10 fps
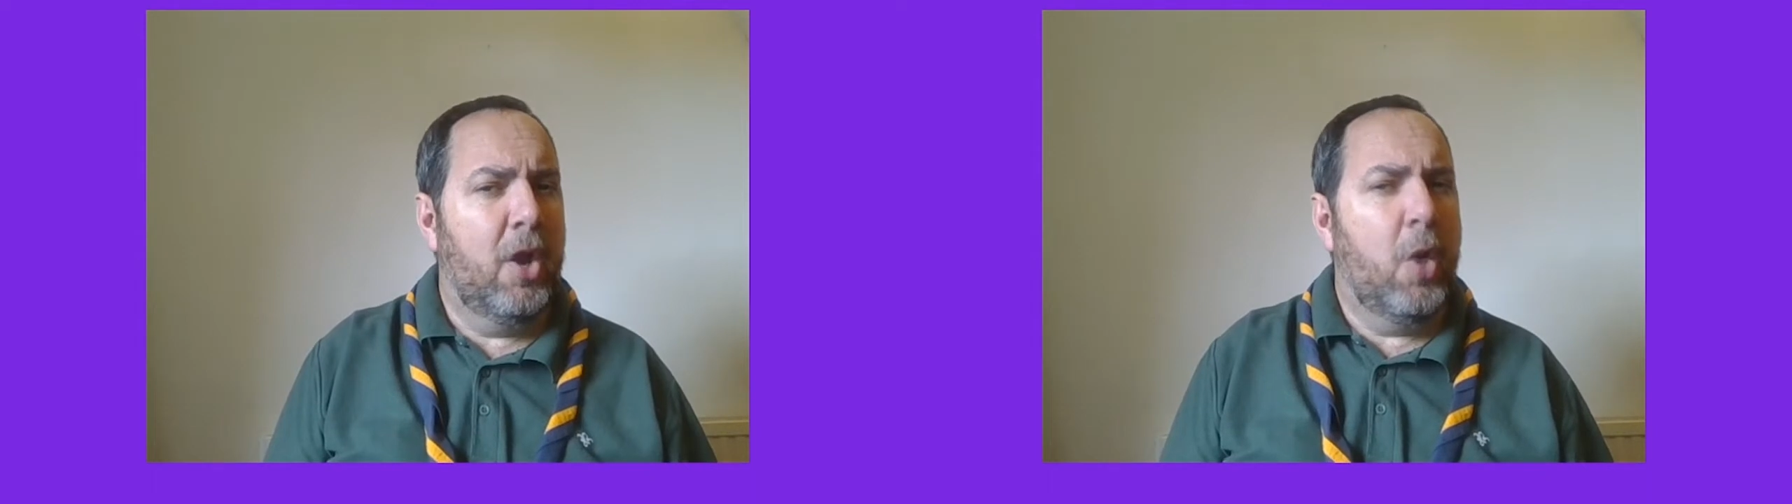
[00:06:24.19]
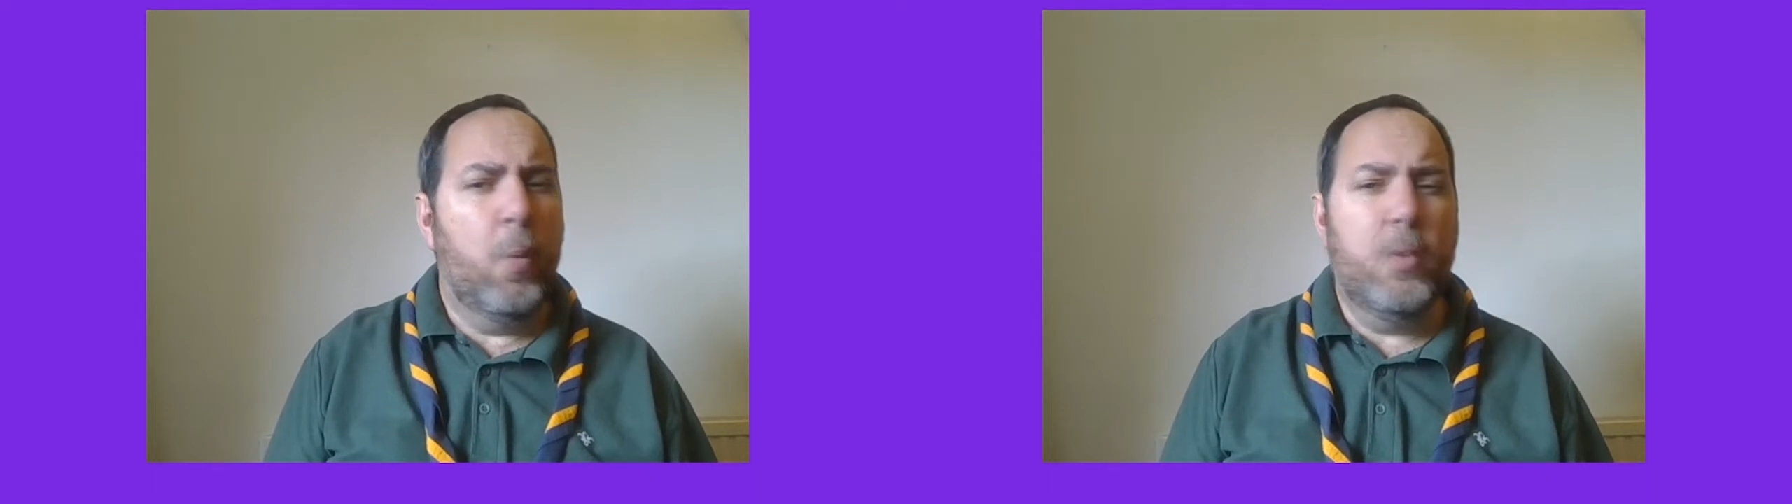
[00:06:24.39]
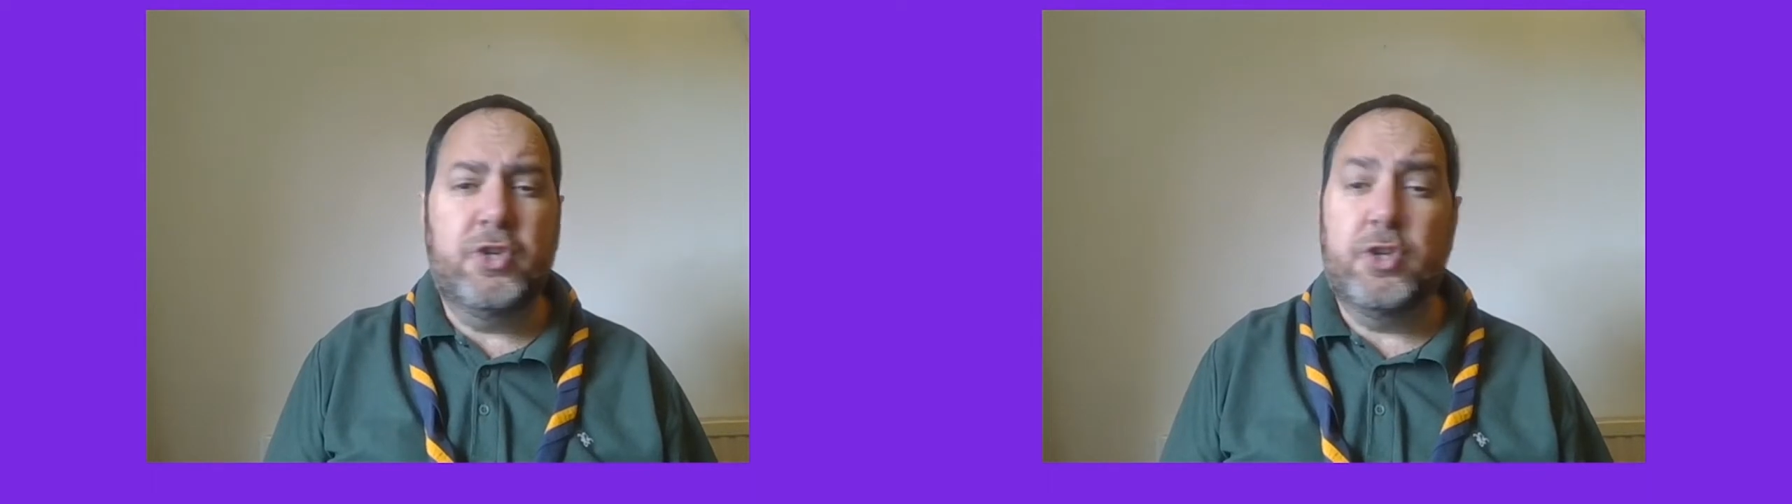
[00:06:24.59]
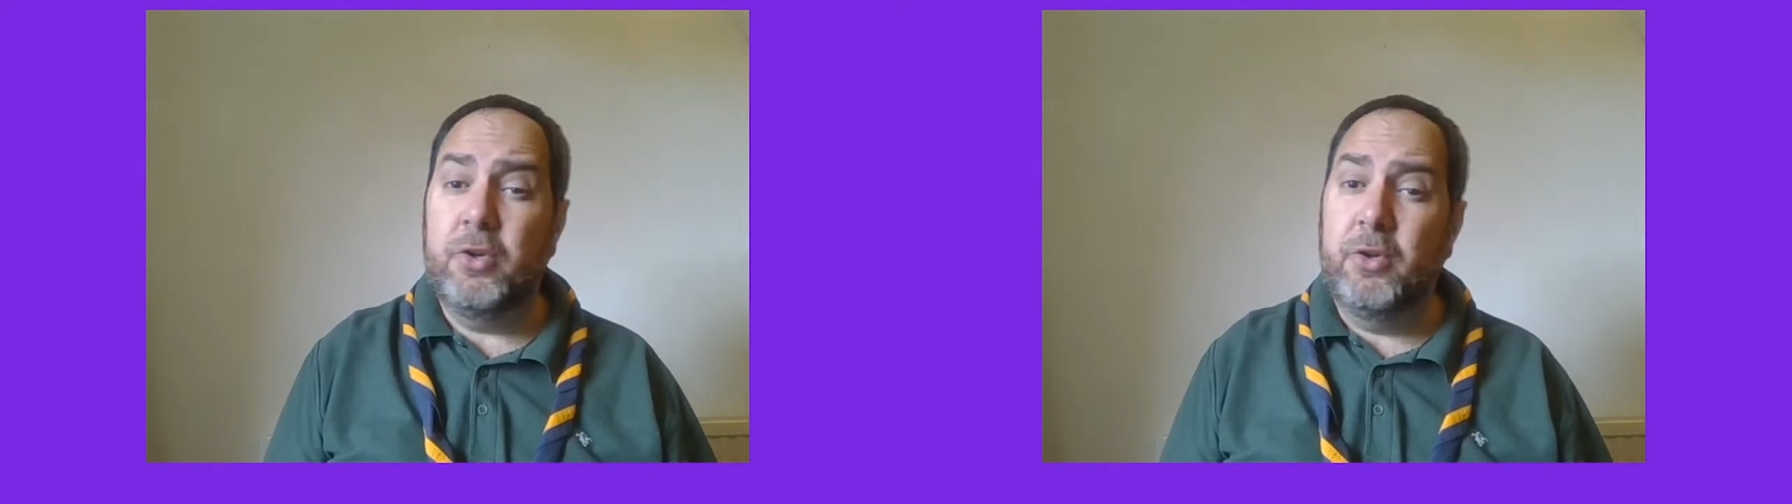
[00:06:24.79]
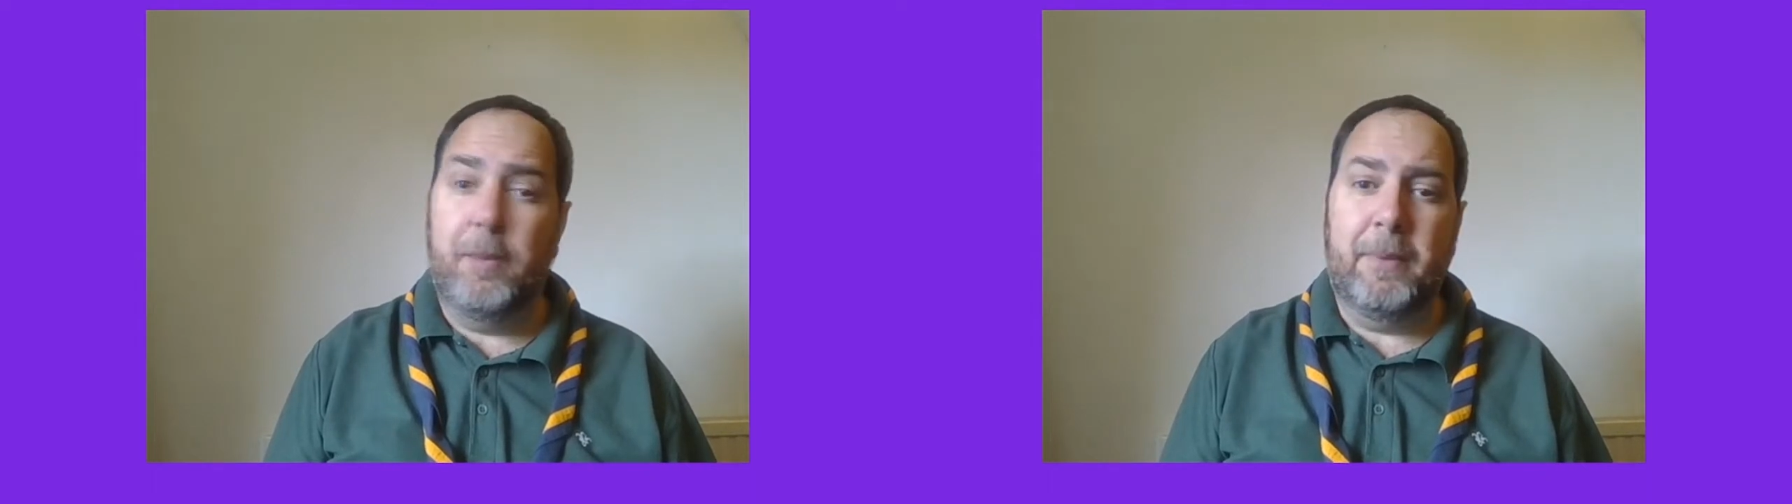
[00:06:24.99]
We should
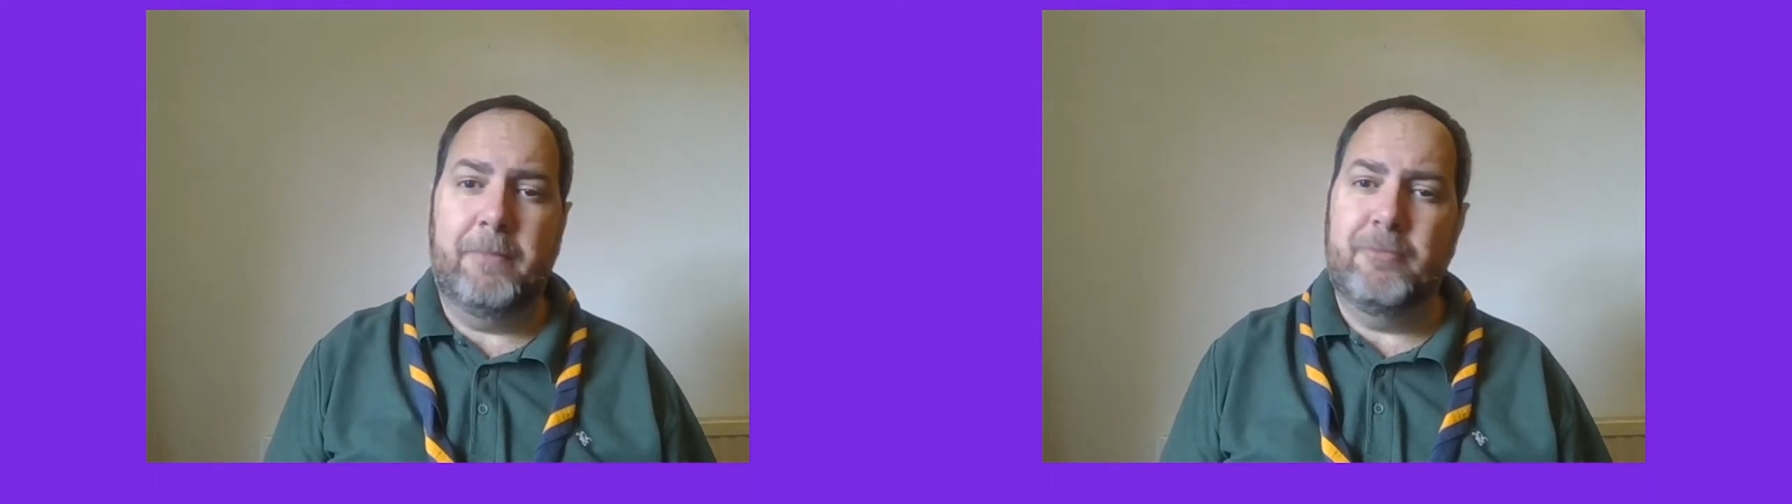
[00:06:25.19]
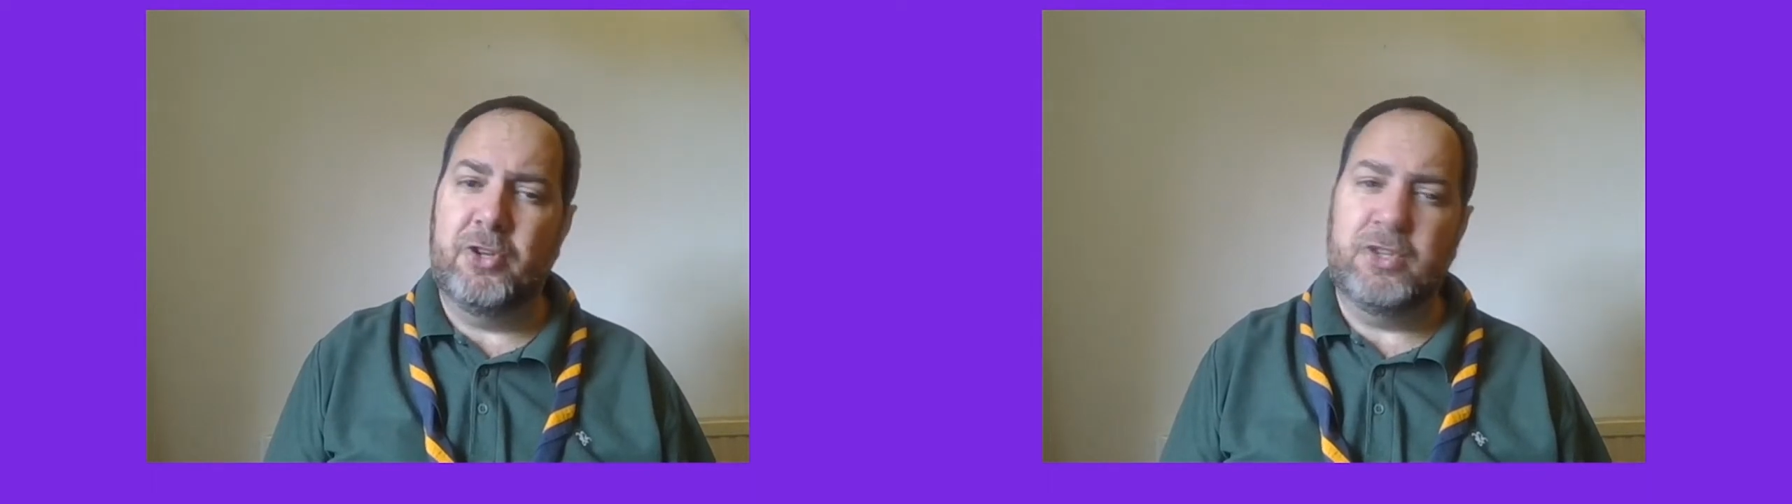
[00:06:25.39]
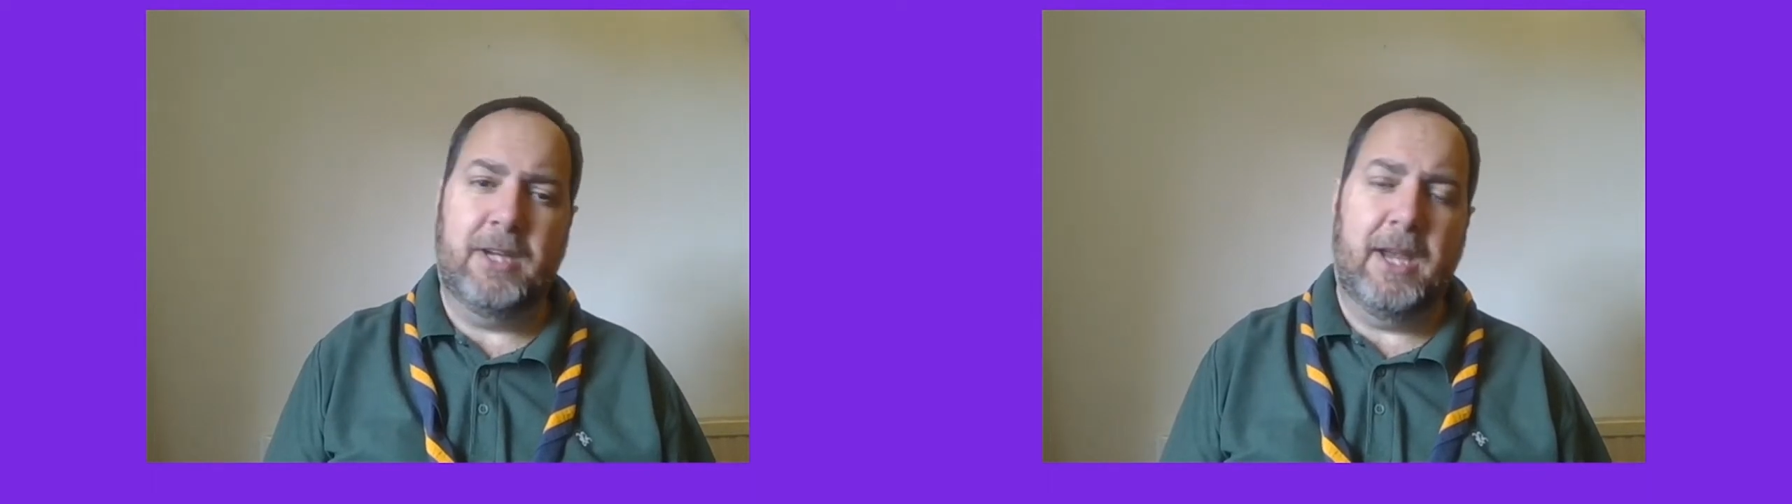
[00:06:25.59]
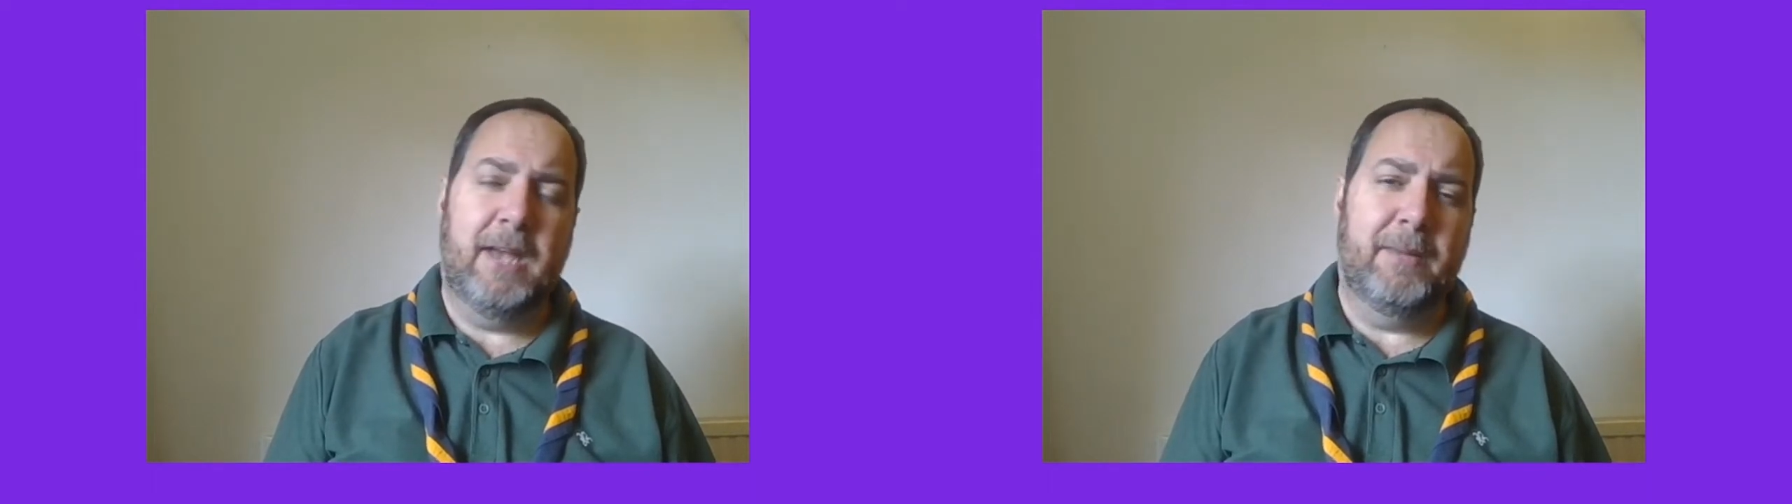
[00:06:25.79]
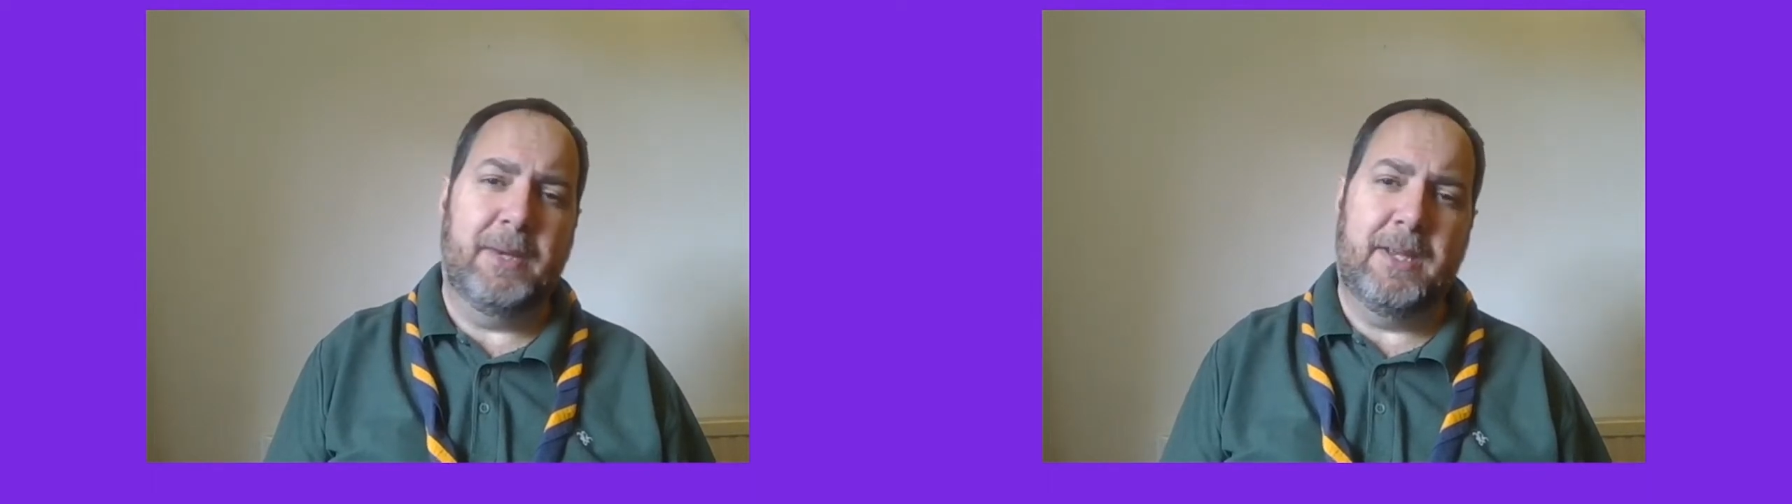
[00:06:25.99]
not be rushing
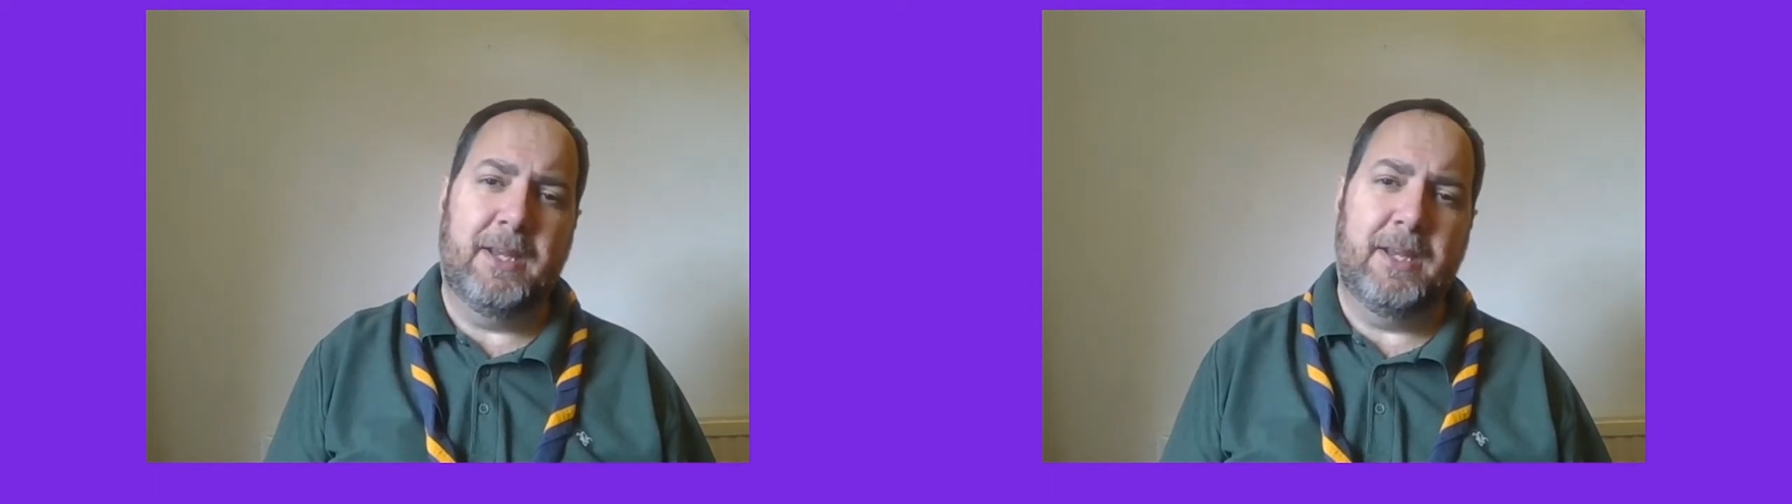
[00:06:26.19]
anybody